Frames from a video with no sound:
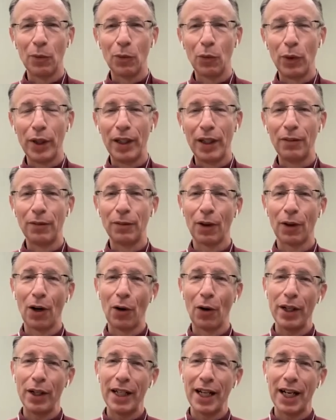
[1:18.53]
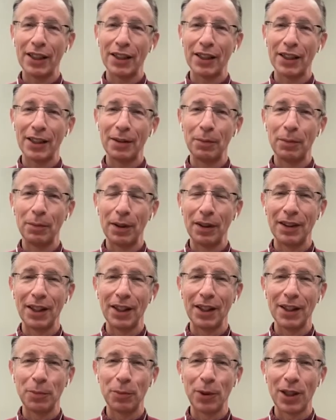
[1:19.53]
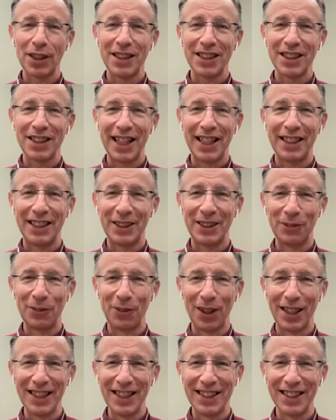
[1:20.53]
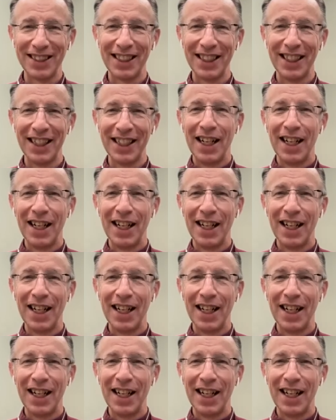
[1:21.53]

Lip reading: We've already actually done this presentation once,